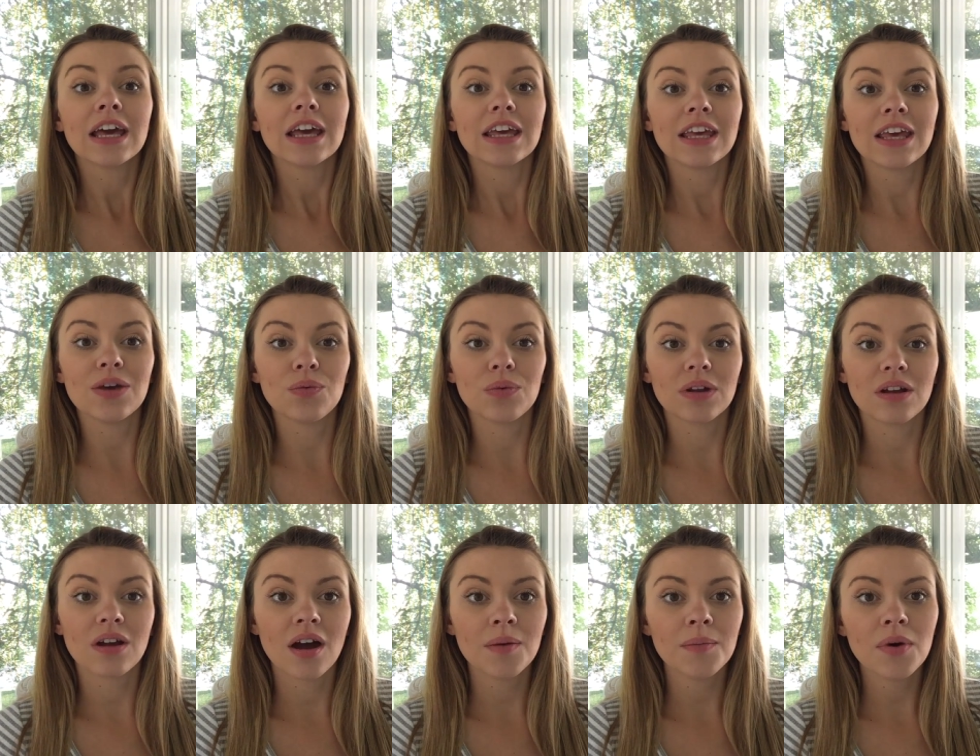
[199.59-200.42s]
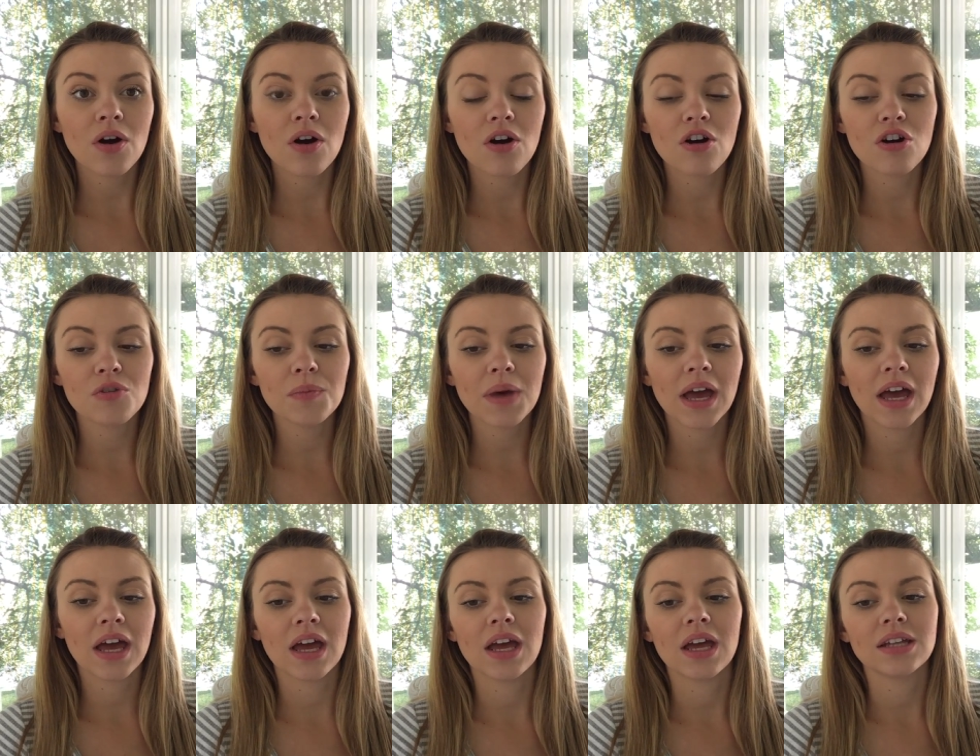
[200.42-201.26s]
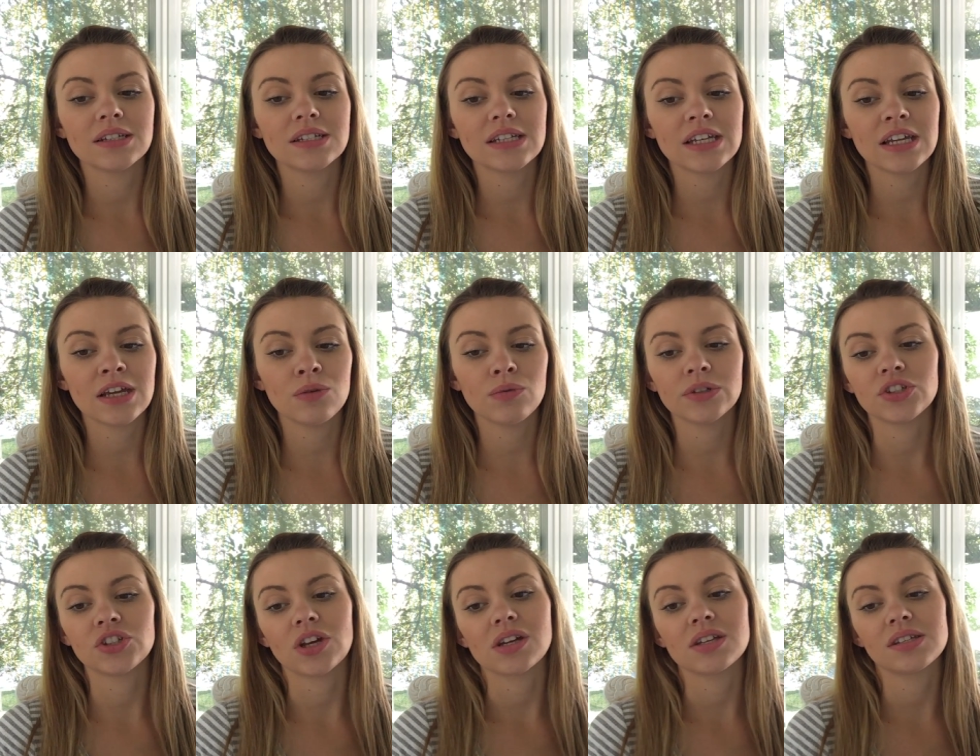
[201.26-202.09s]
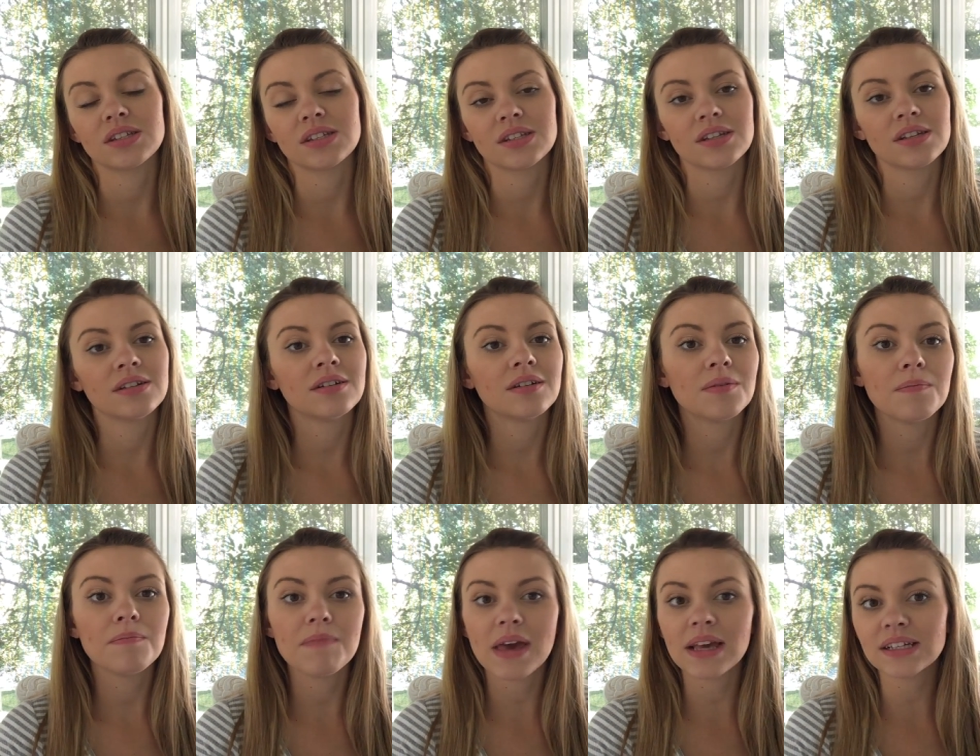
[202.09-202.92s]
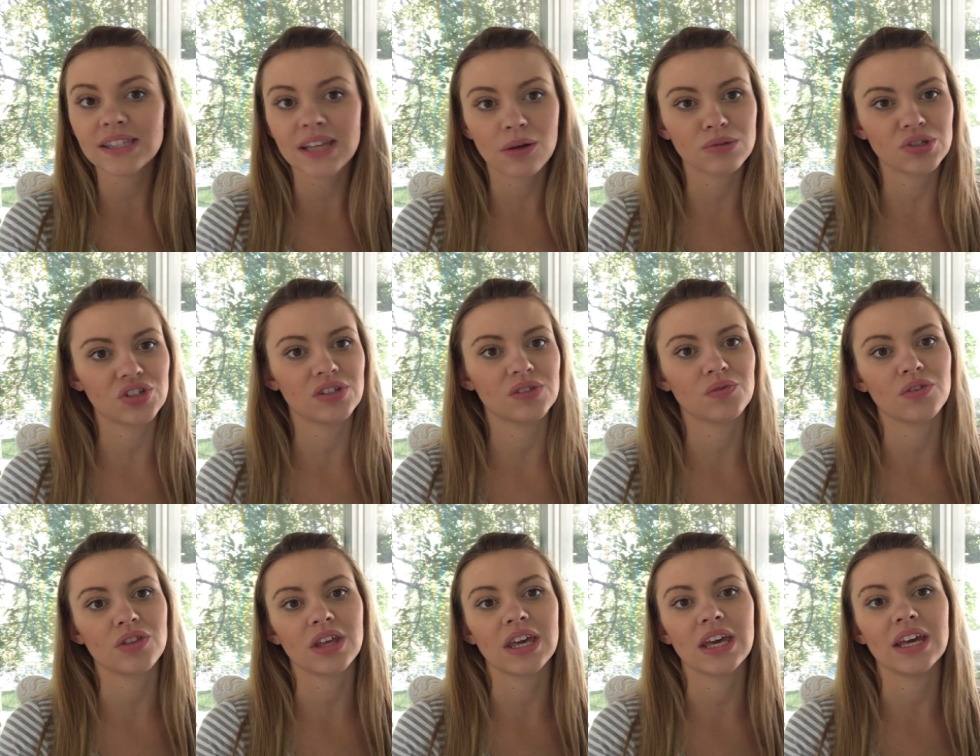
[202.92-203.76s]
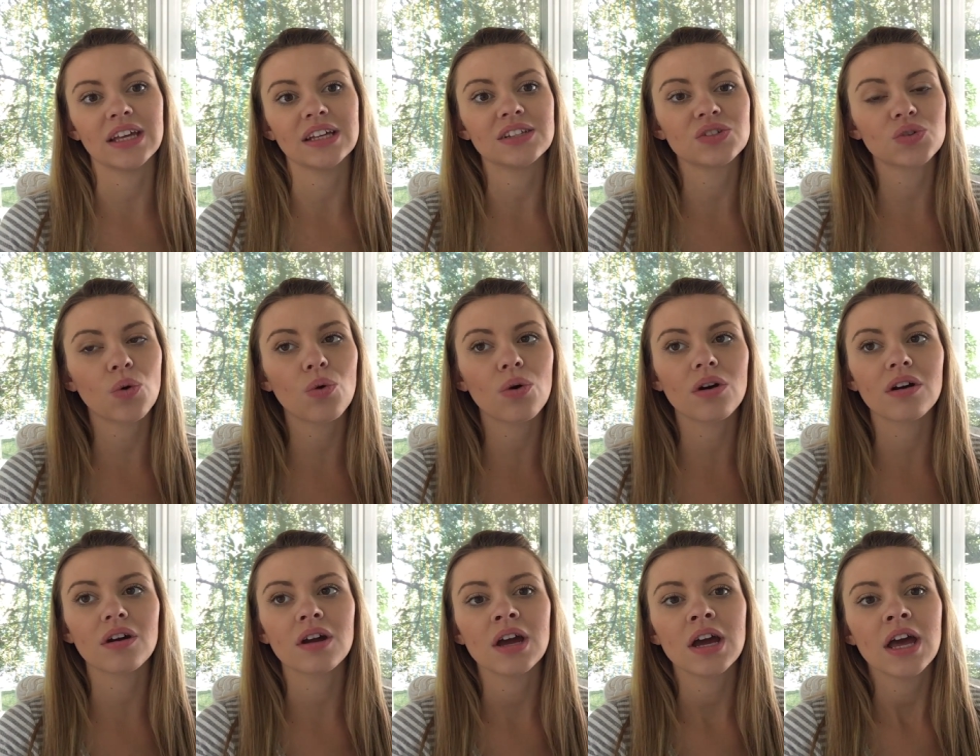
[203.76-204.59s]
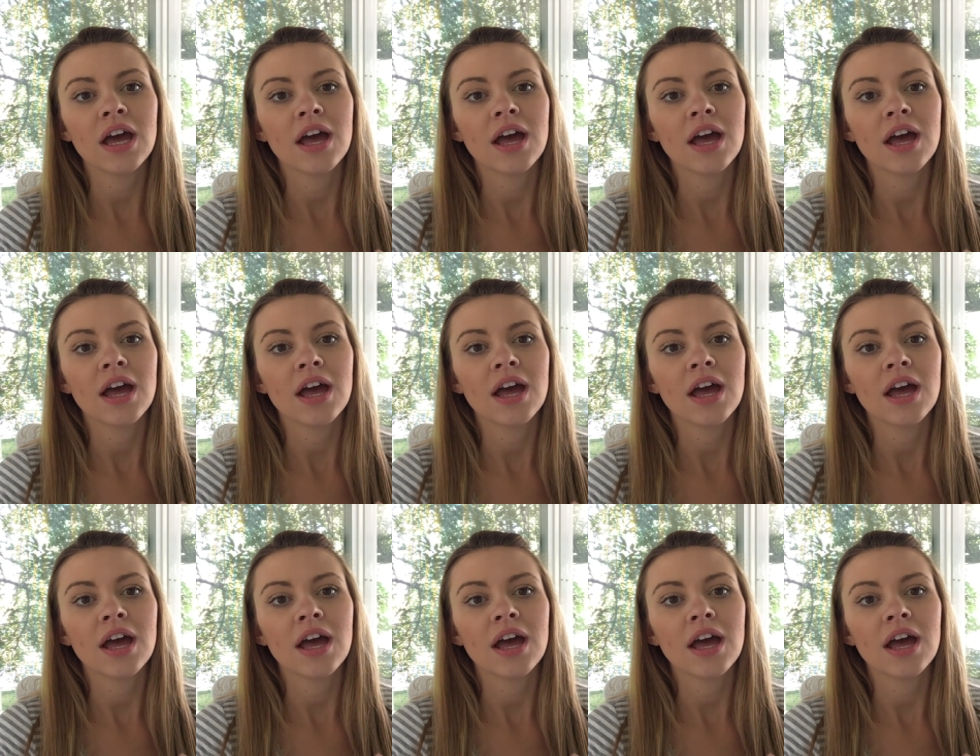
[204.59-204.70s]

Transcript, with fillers: He would come home and he would just make sandwiches for the kids, or